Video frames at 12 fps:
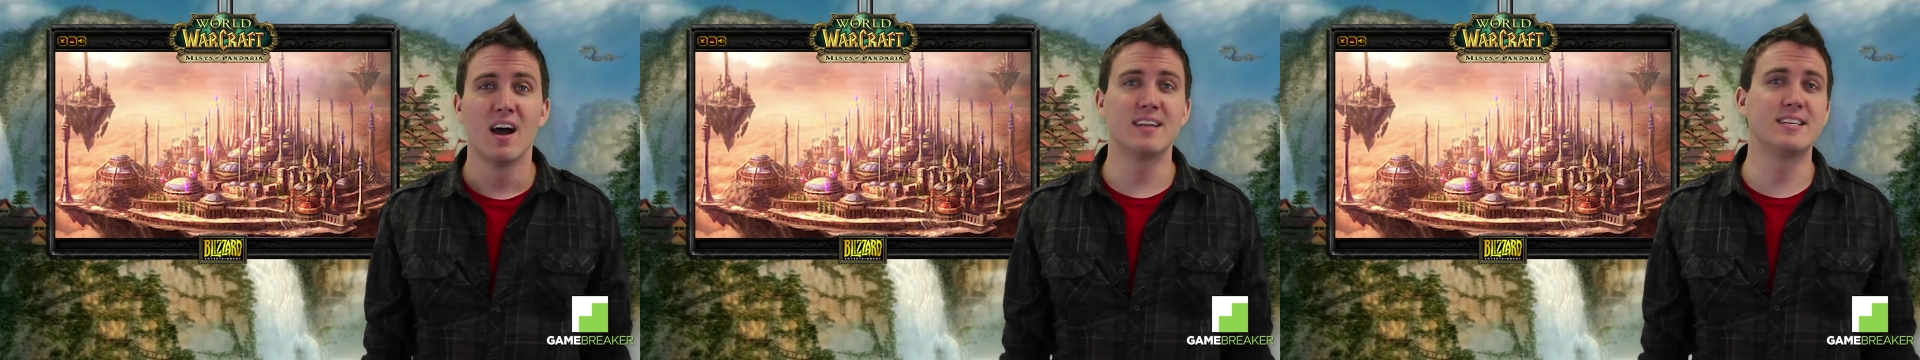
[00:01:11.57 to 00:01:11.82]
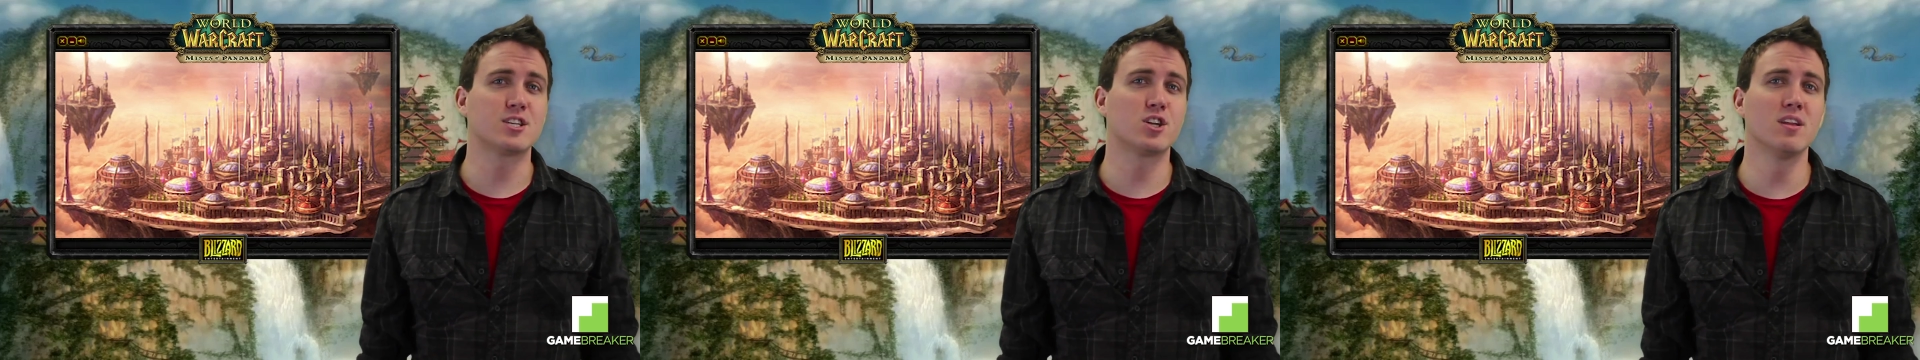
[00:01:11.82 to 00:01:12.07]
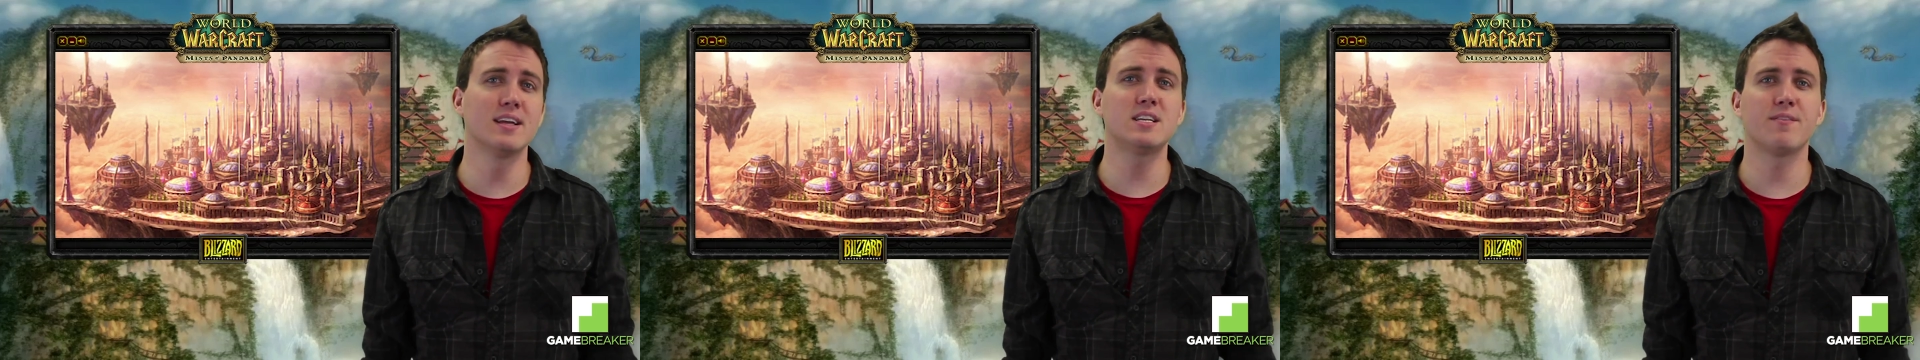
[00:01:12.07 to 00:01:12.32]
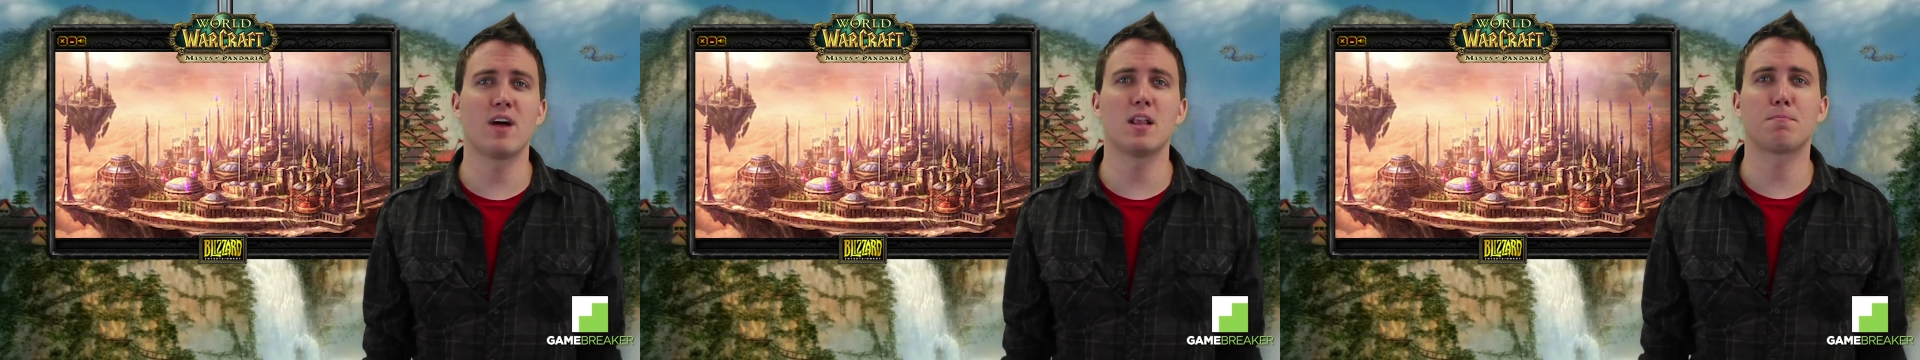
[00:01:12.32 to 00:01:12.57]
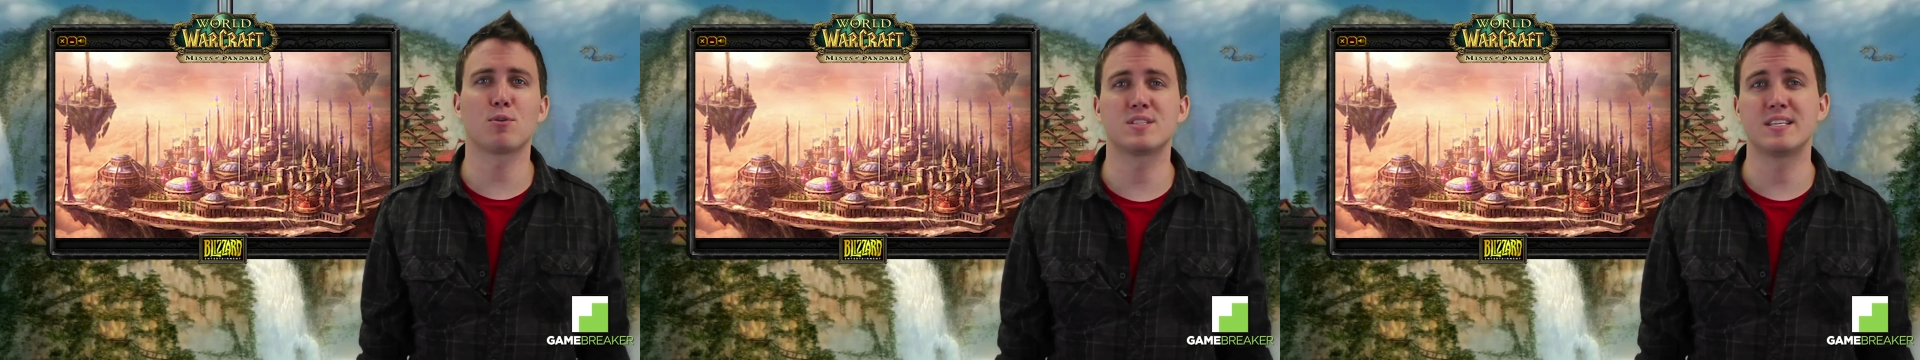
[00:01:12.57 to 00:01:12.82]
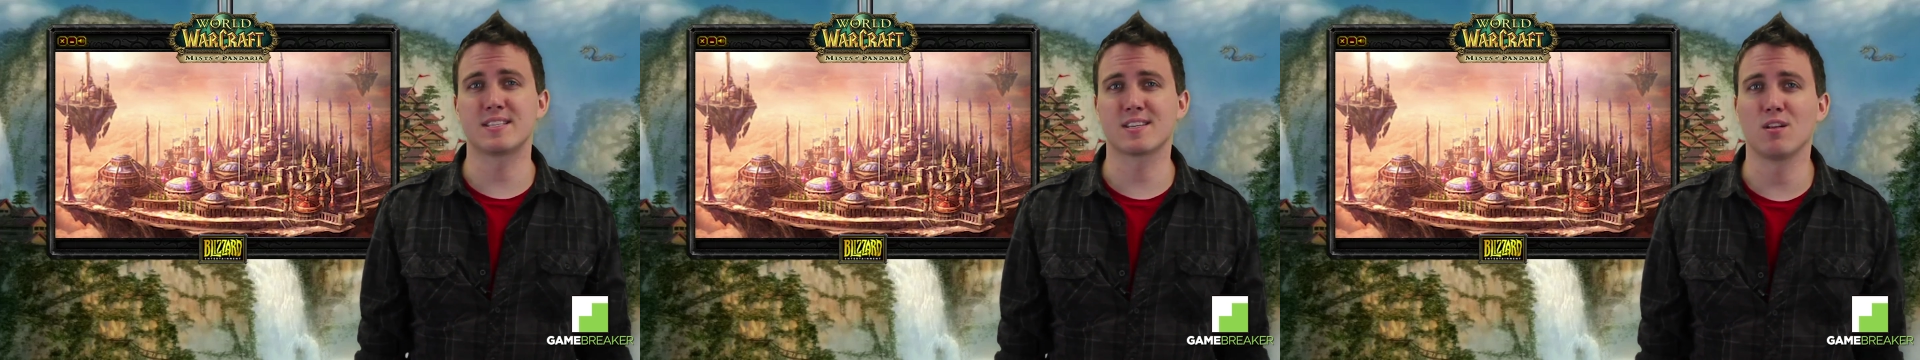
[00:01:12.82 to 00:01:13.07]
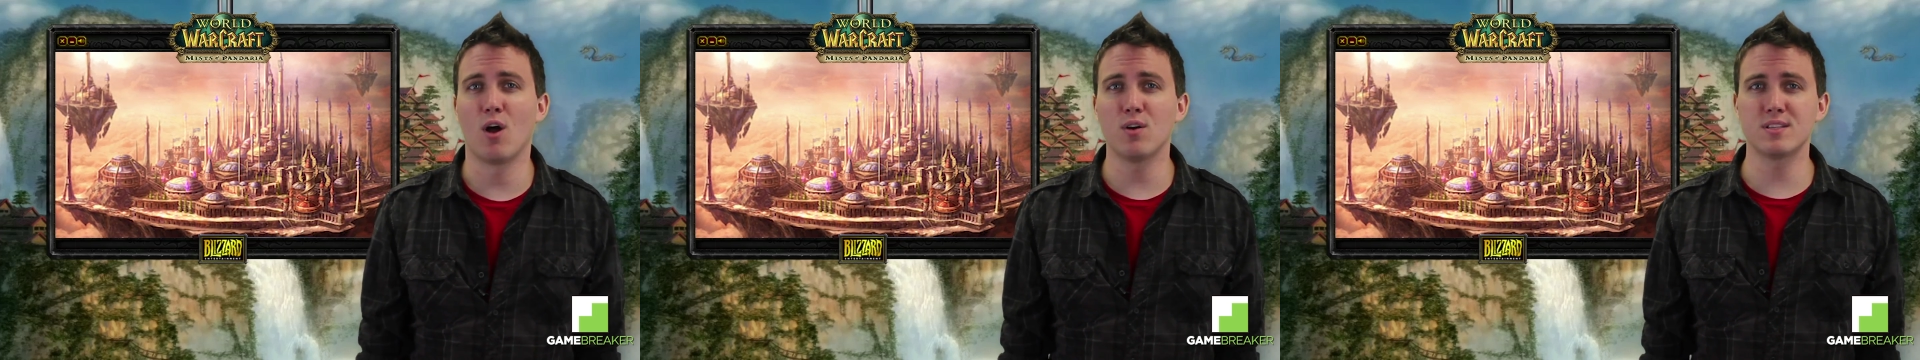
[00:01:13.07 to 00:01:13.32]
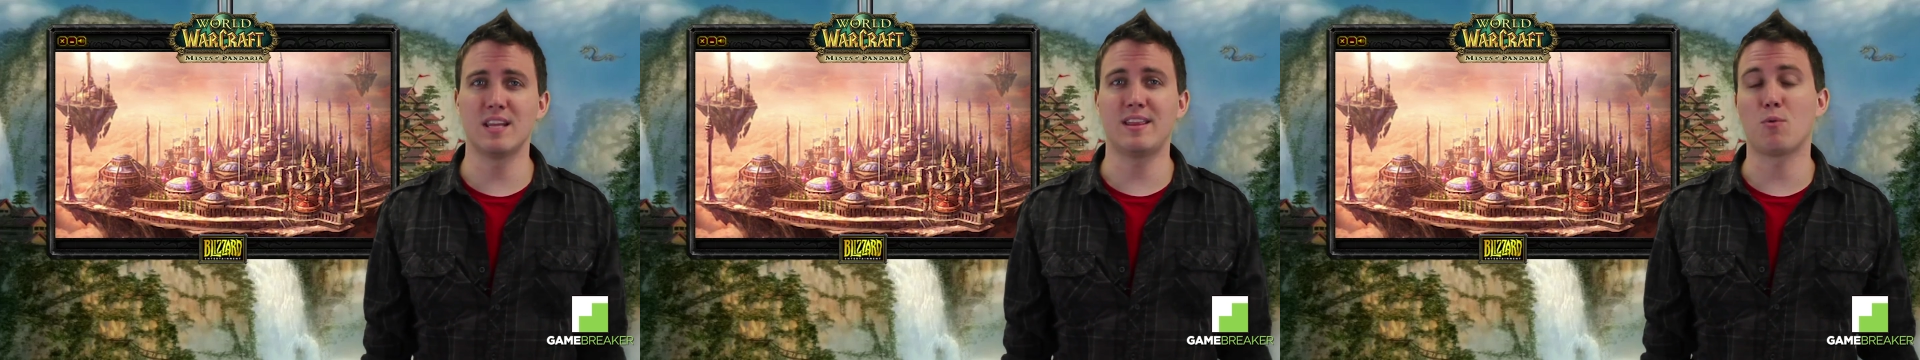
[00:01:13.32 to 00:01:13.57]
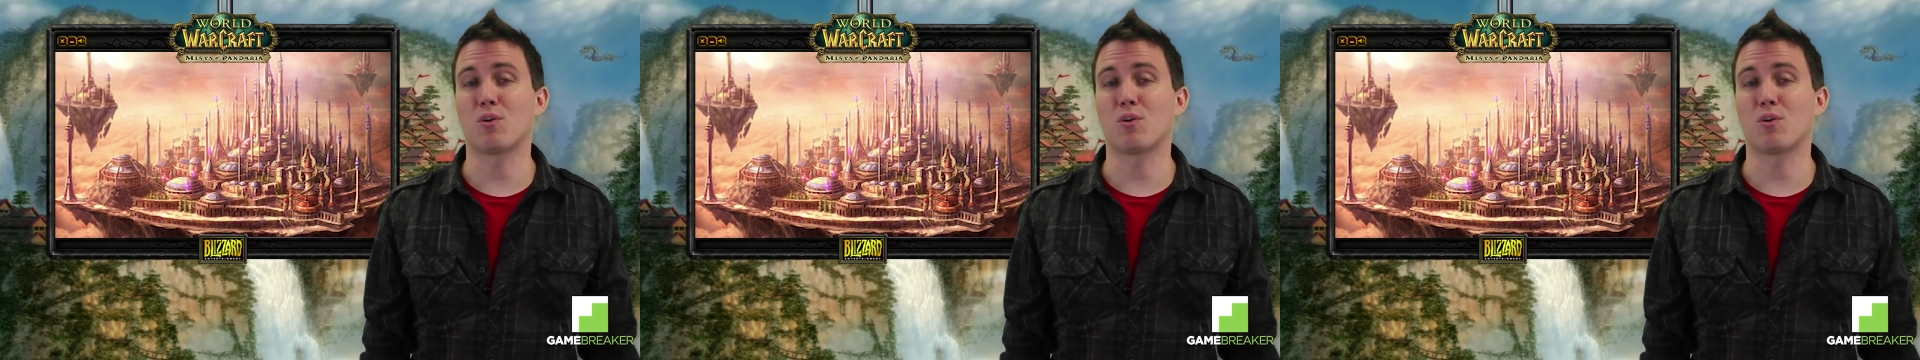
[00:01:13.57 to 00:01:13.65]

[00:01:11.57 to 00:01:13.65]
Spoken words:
Additionally, developers disclosed that they